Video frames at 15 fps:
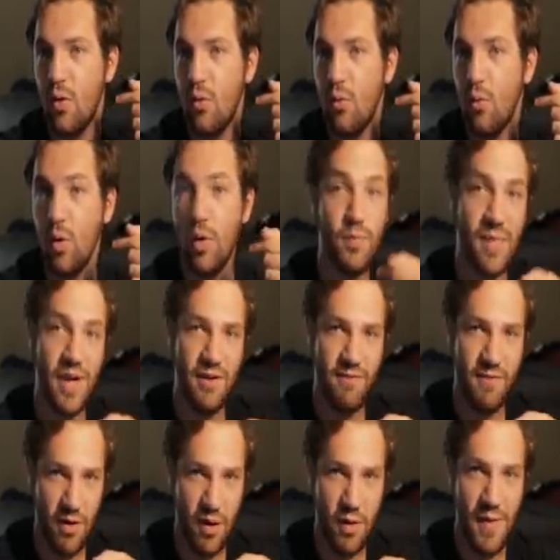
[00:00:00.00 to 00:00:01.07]
would make
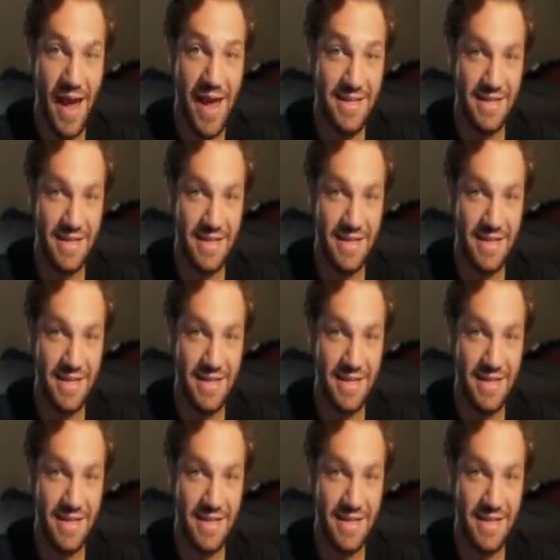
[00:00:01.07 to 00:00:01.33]
very bad